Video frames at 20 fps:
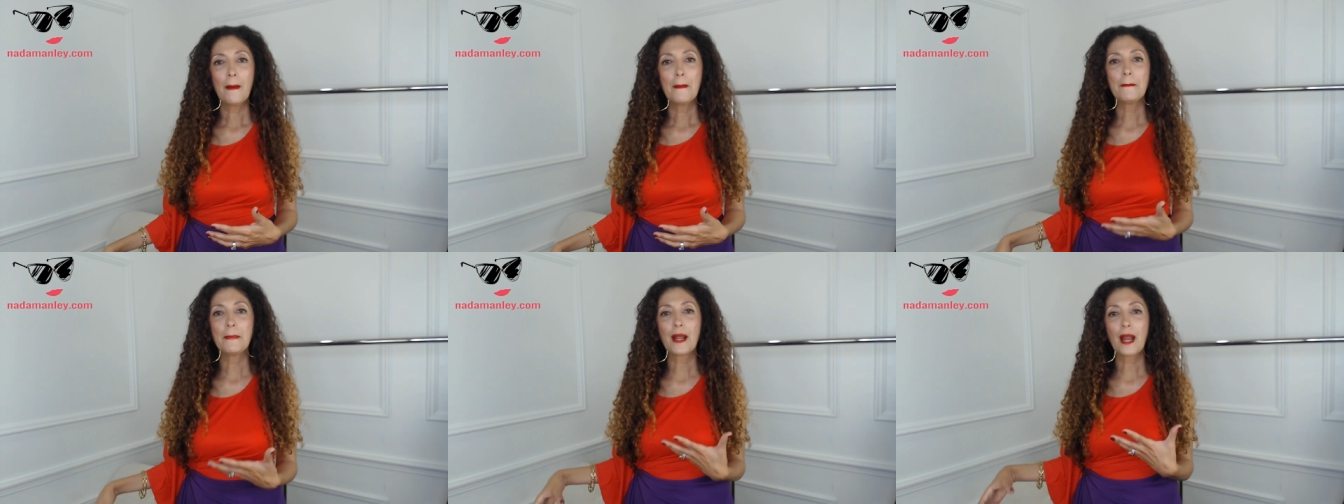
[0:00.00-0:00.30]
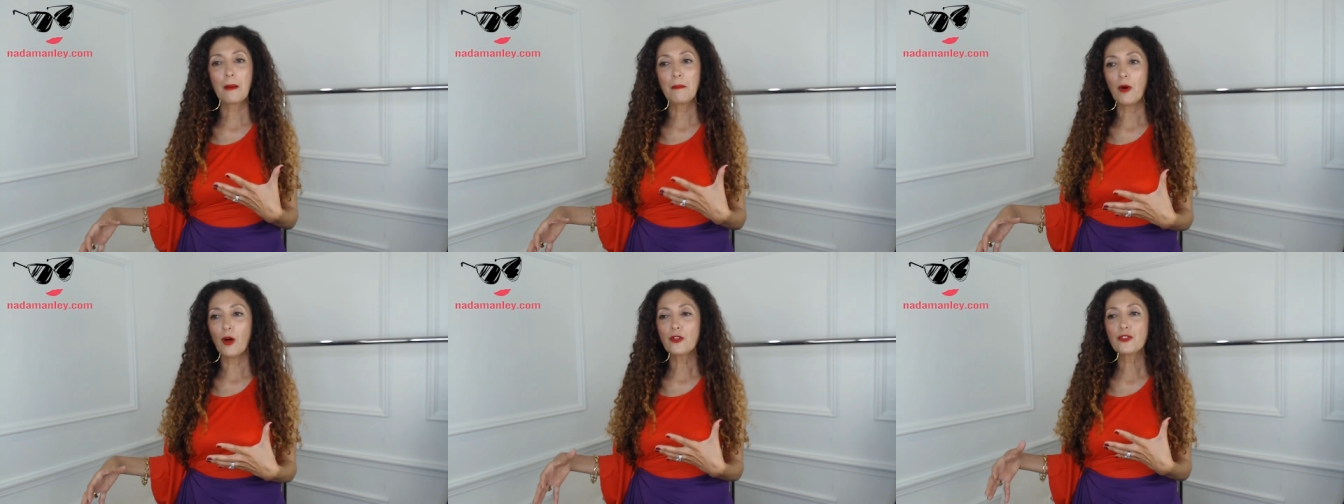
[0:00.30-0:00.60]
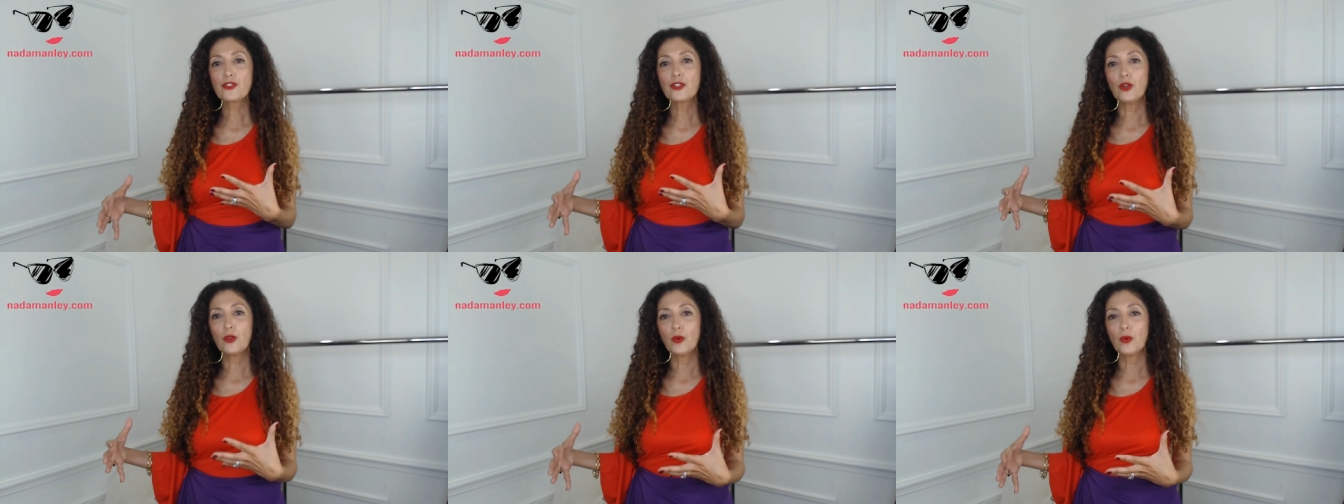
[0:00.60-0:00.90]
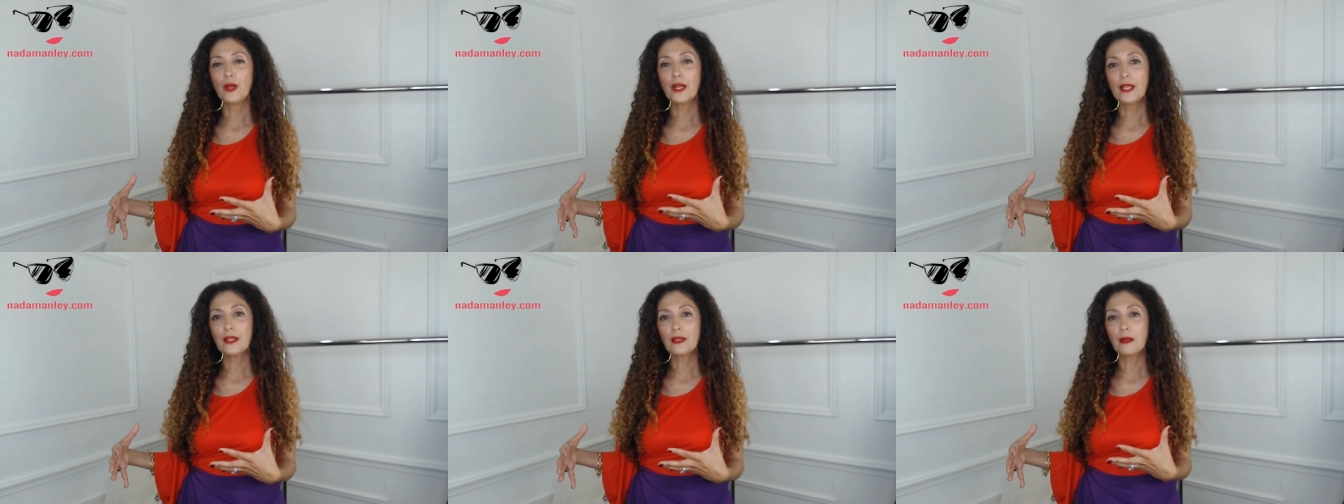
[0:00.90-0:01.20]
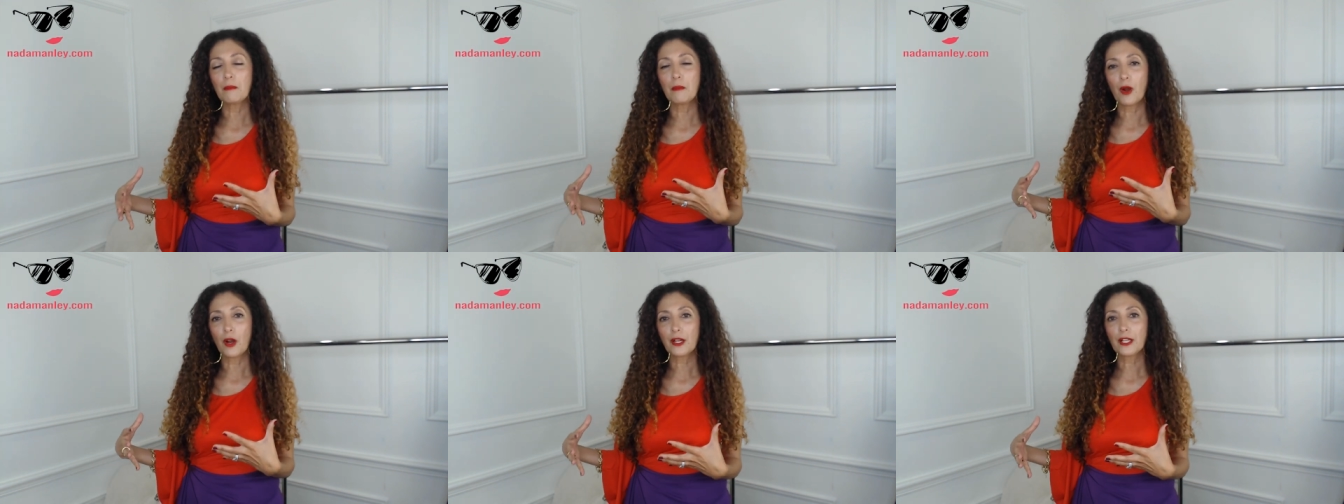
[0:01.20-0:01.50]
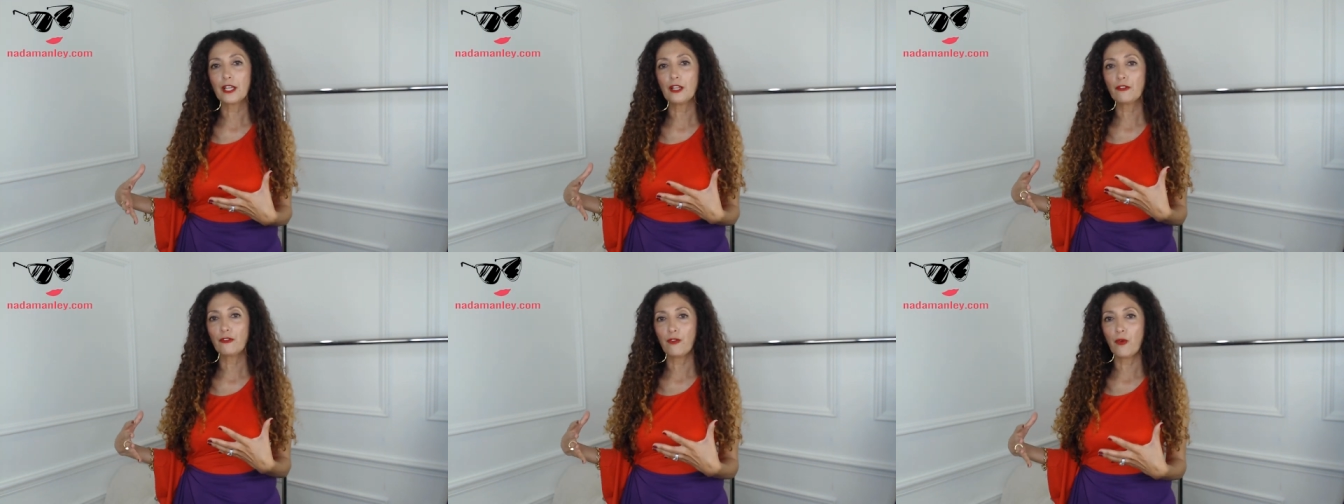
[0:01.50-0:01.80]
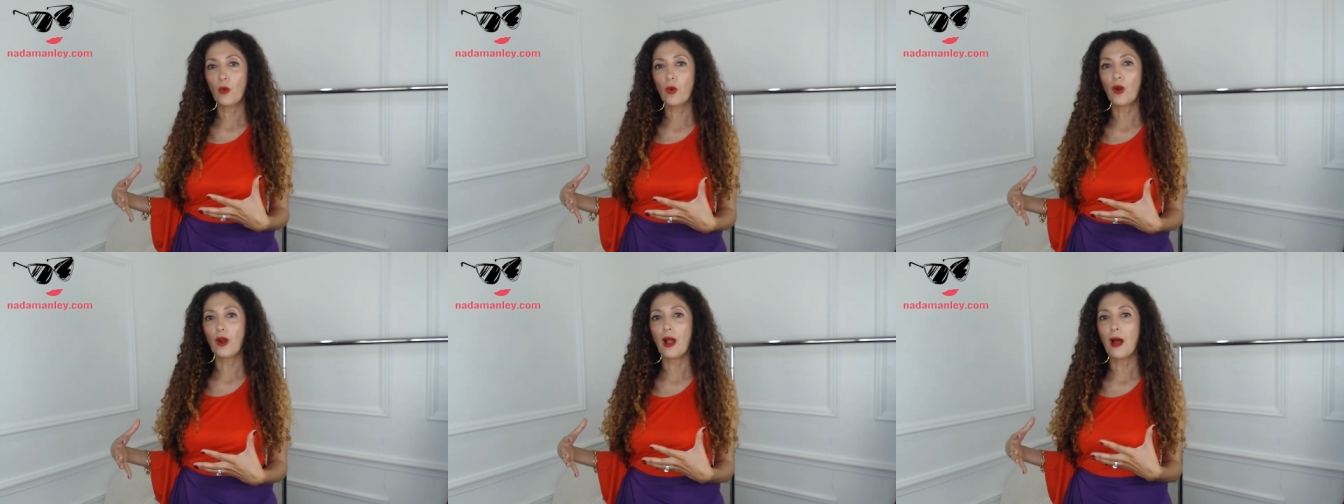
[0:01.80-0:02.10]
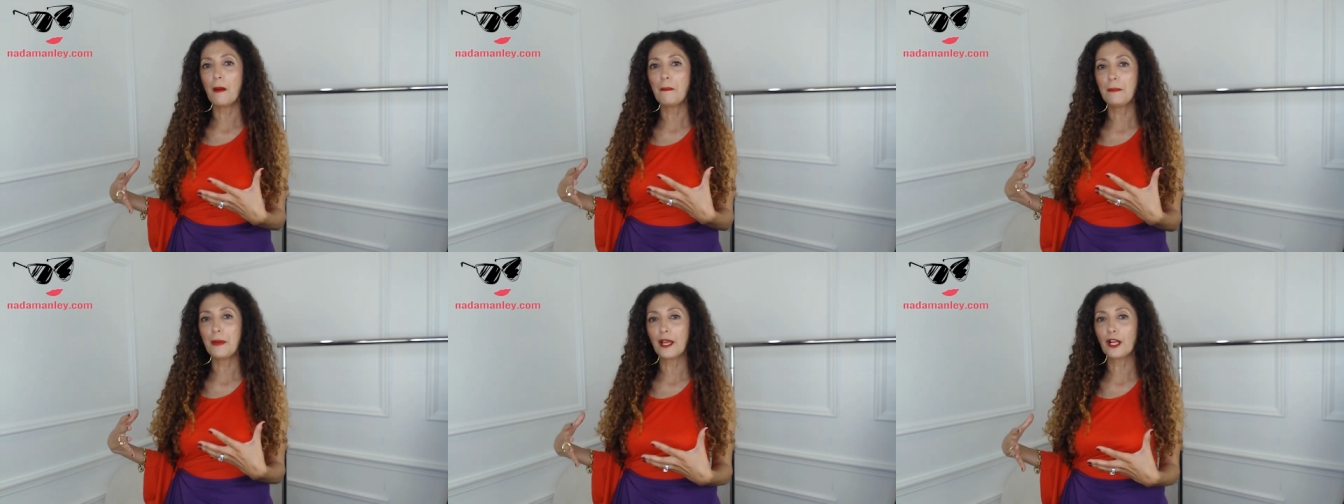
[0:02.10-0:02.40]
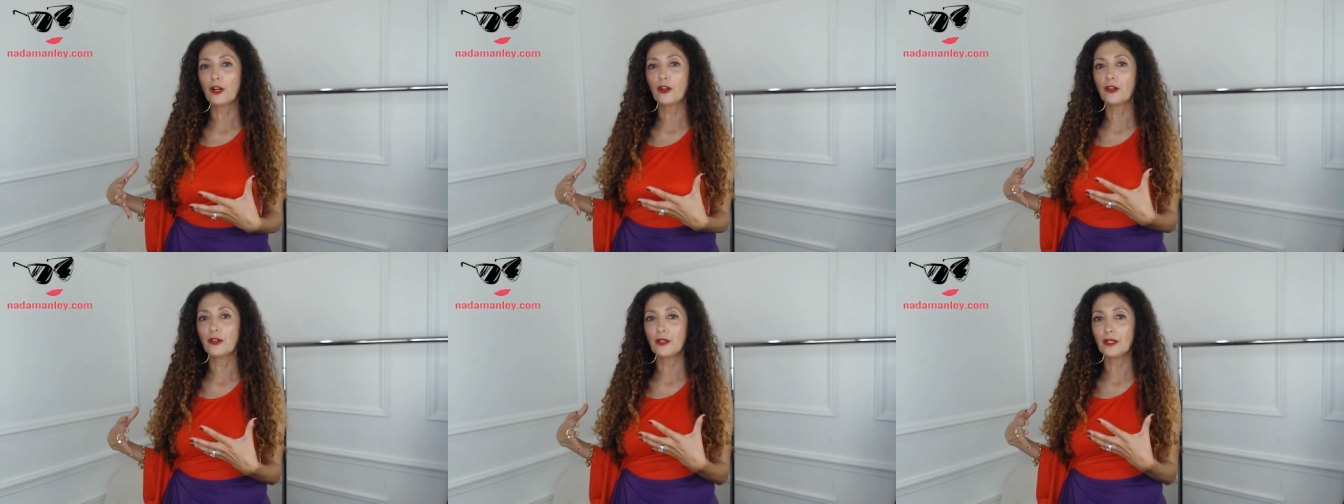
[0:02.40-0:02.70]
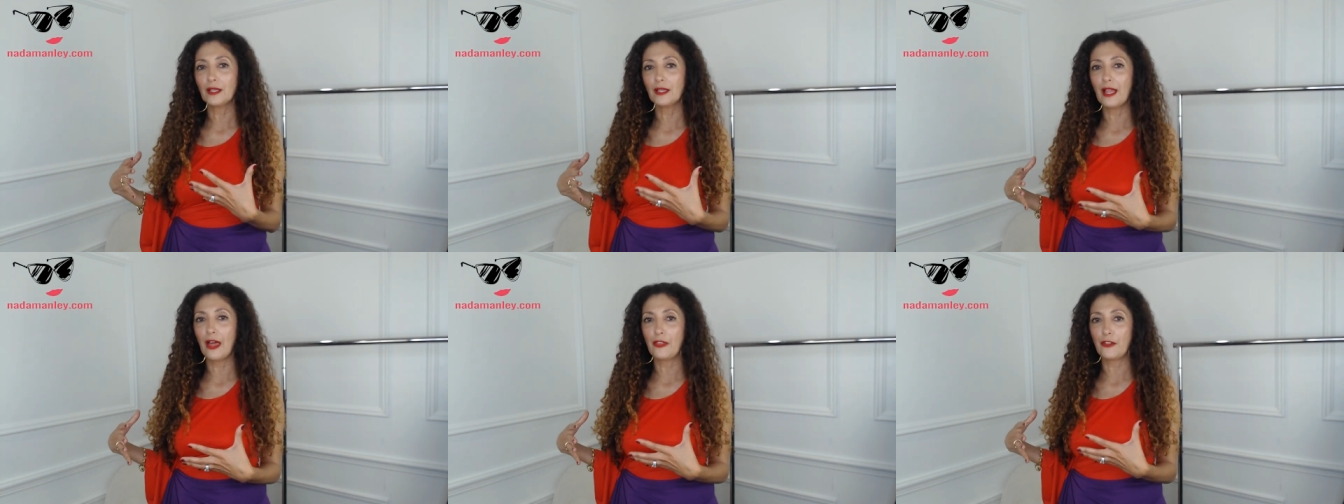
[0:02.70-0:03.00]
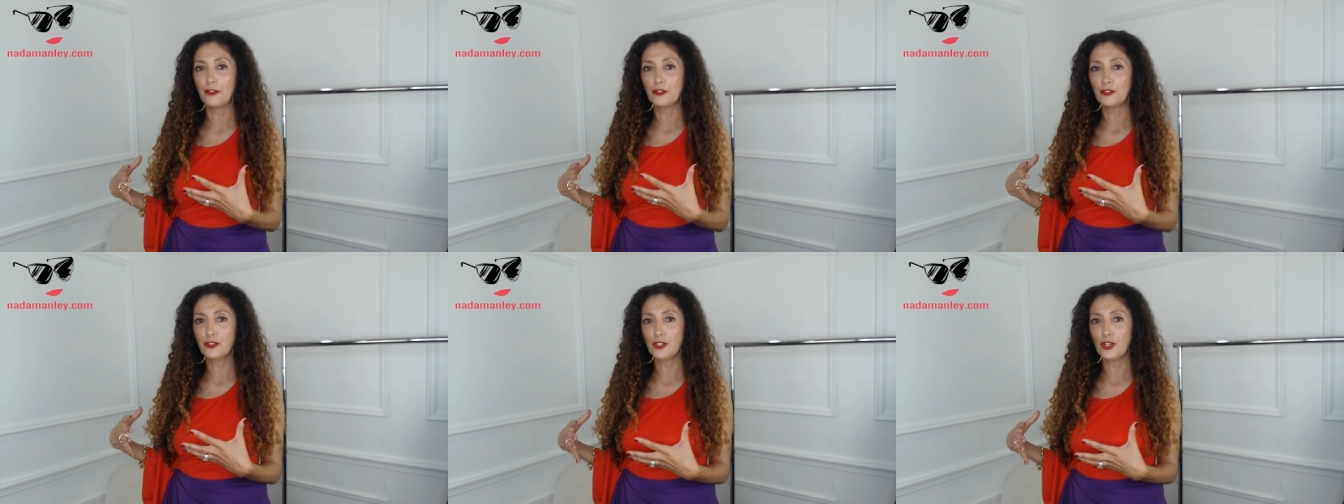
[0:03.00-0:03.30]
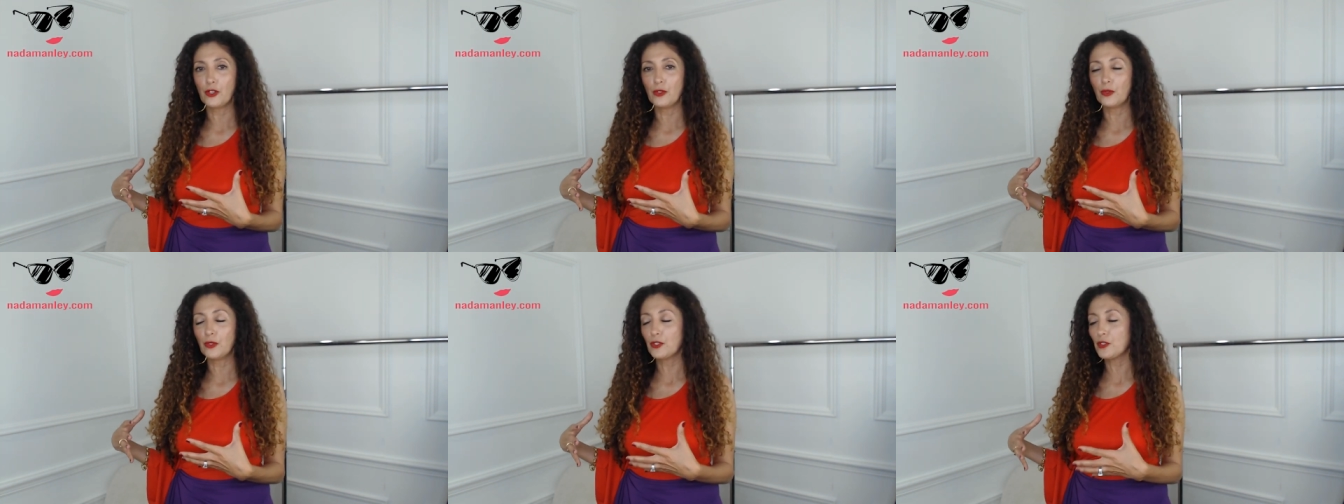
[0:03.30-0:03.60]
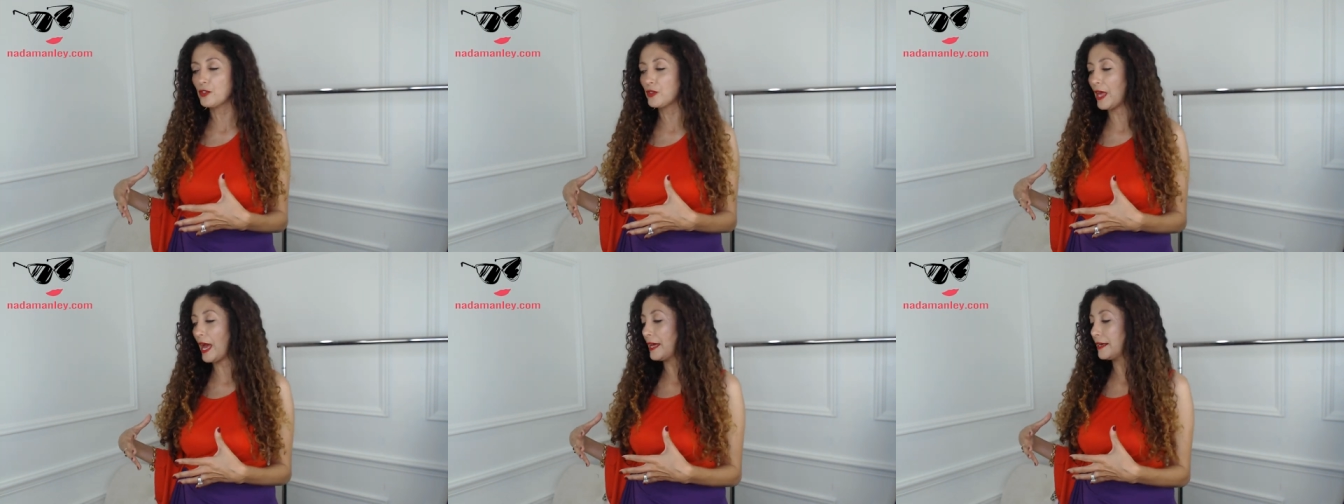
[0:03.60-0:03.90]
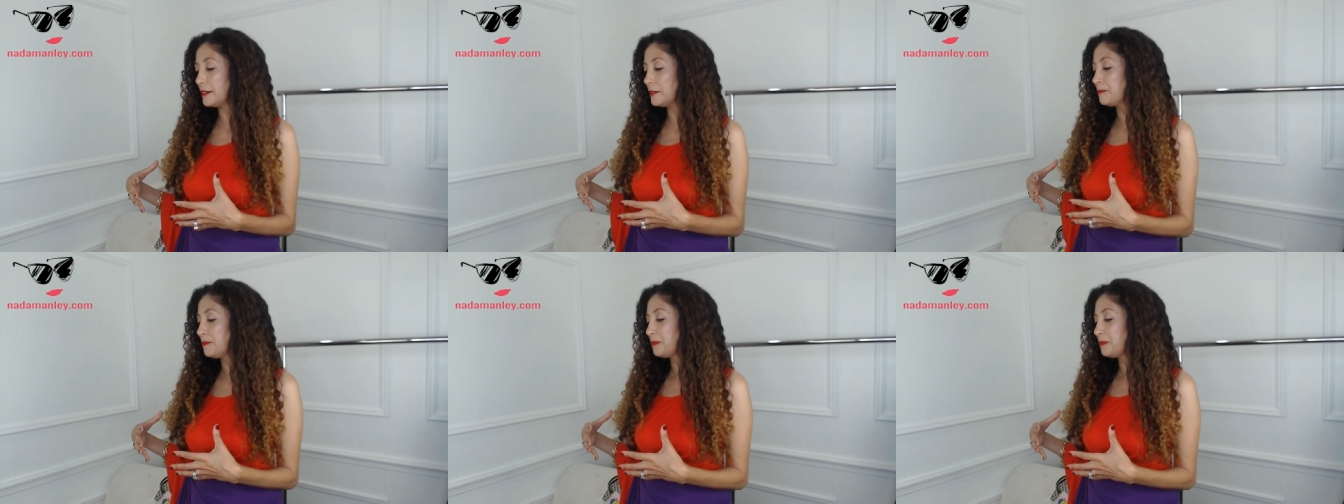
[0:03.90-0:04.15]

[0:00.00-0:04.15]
but i'm also in the market for a bigger leather tote that